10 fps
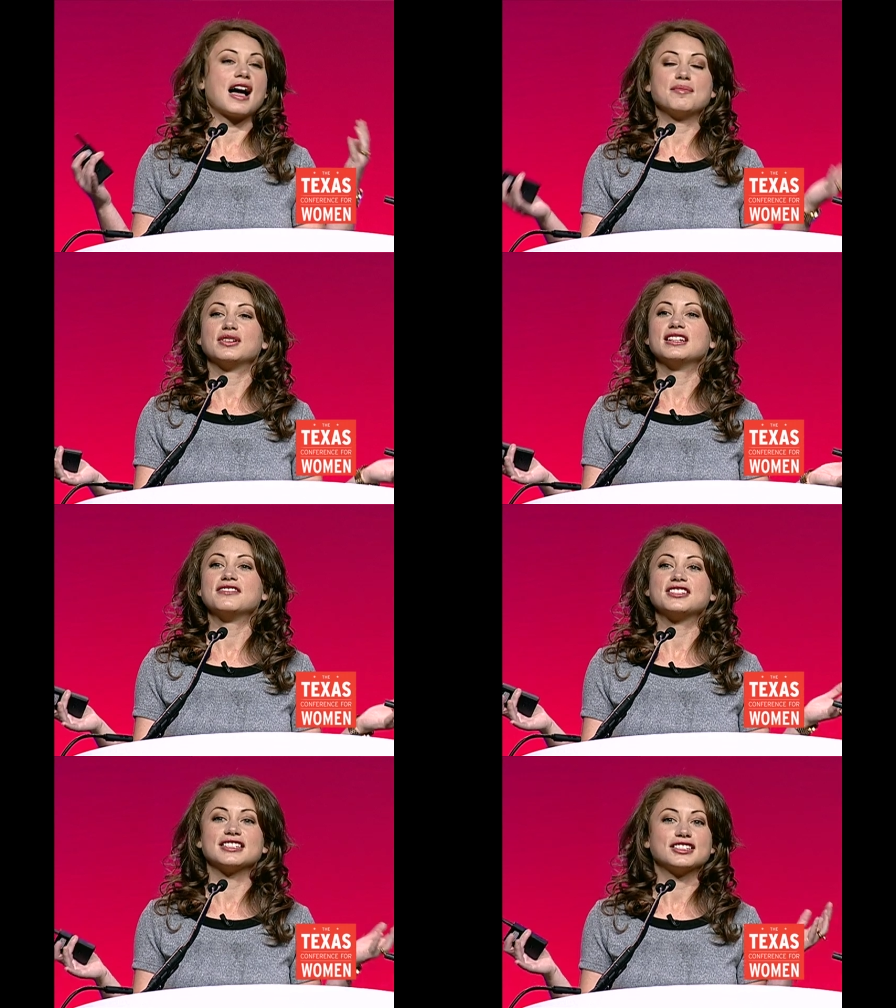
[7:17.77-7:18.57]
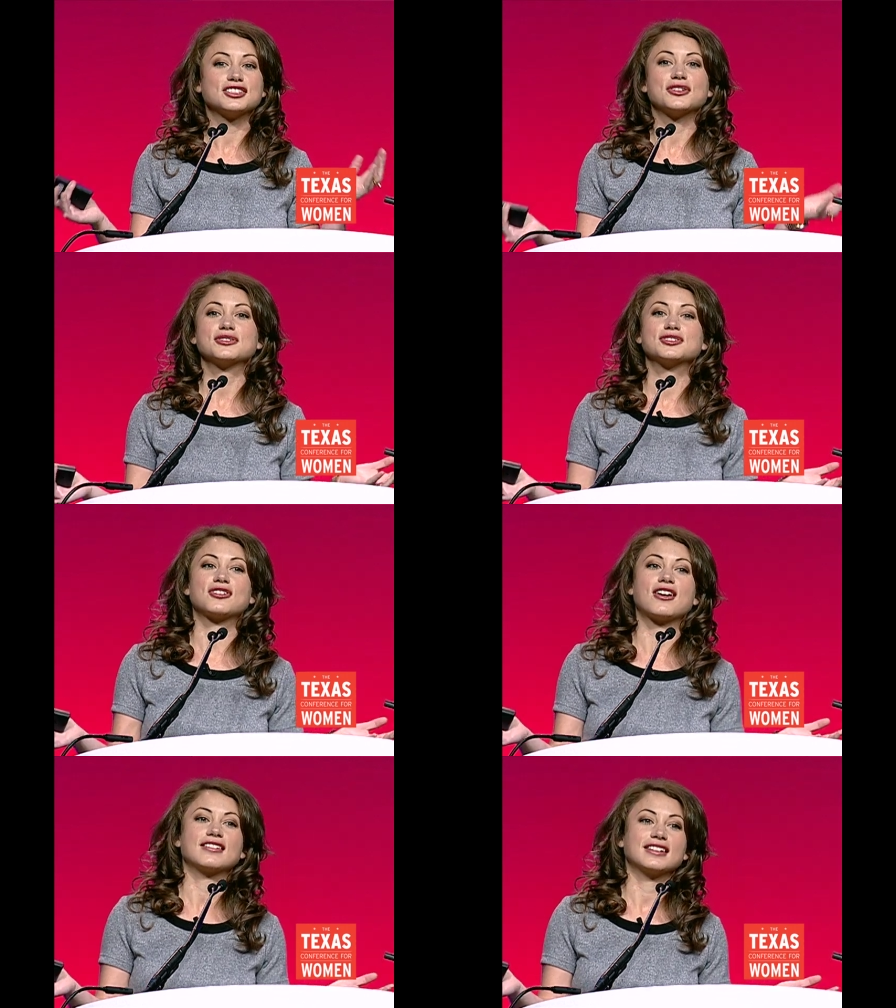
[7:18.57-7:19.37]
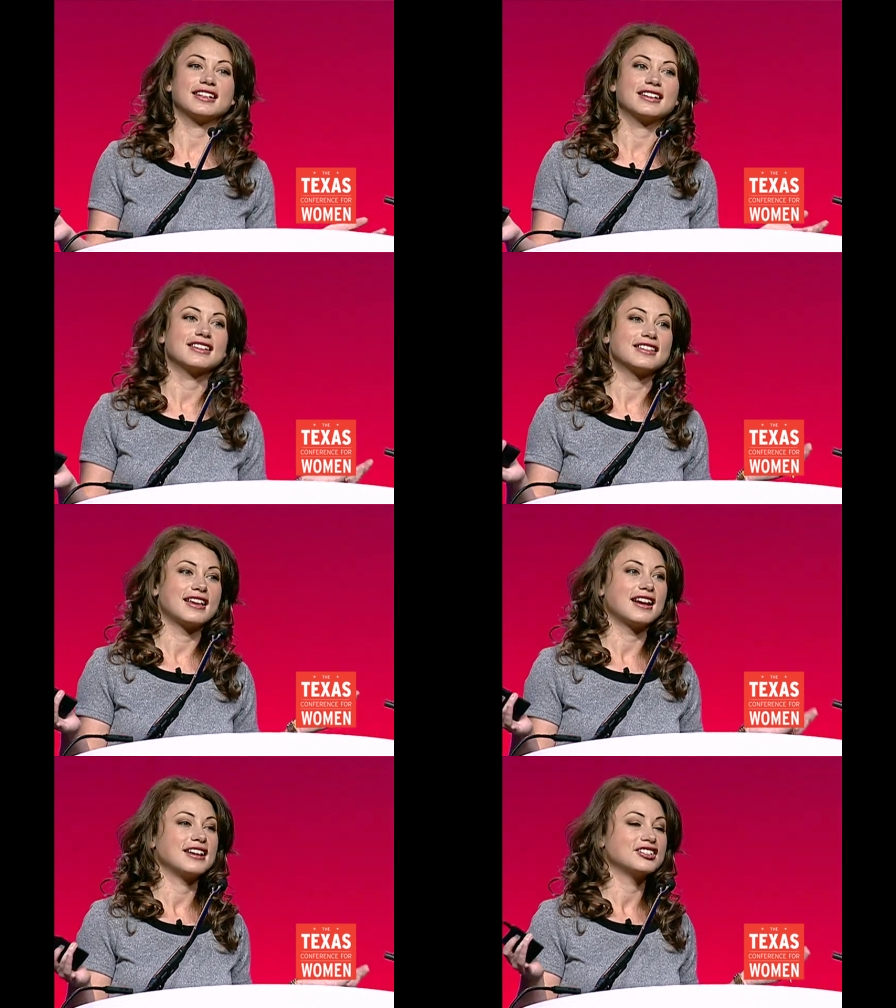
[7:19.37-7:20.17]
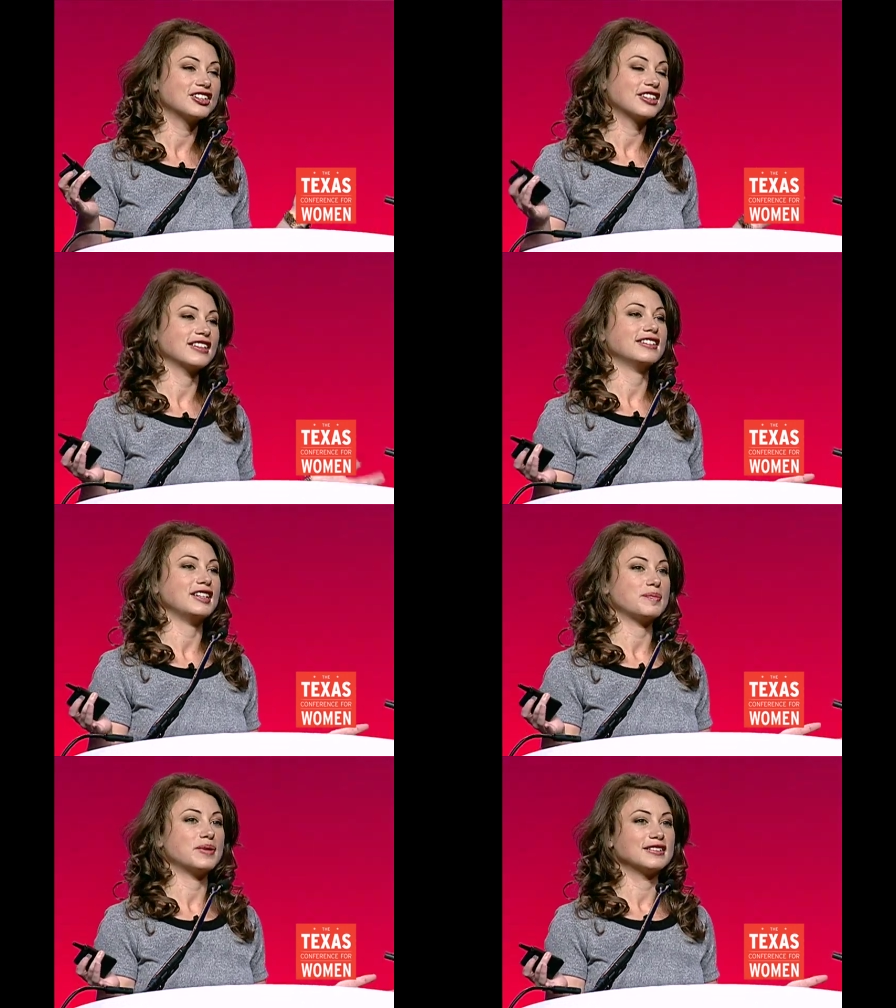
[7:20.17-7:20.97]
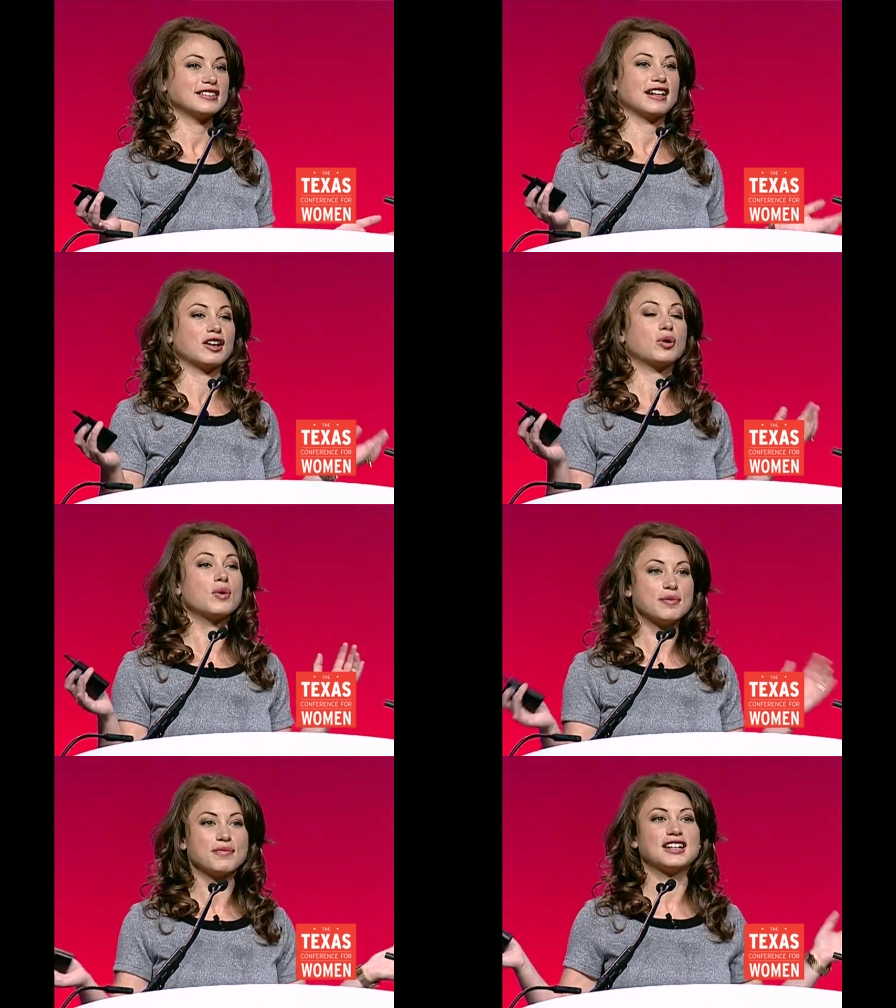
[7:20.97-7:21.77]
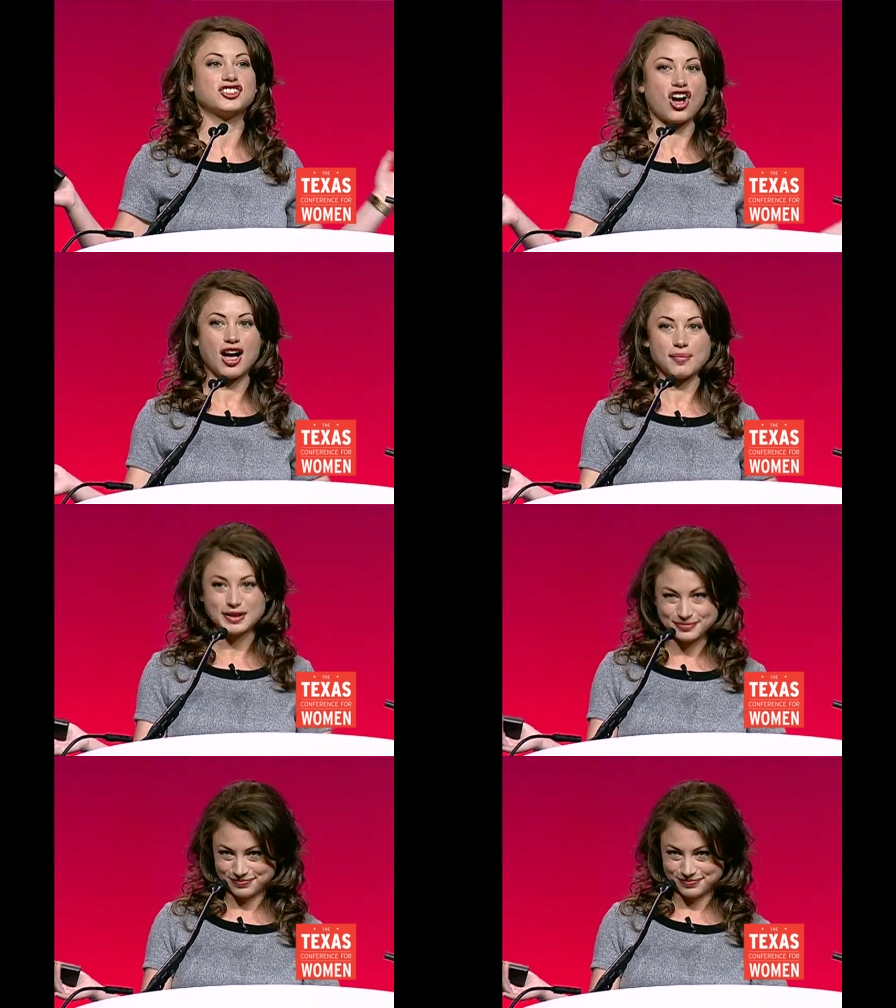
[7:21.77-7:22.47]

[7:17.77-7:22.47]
I believed in so strongly that I took the leap and I quit my job.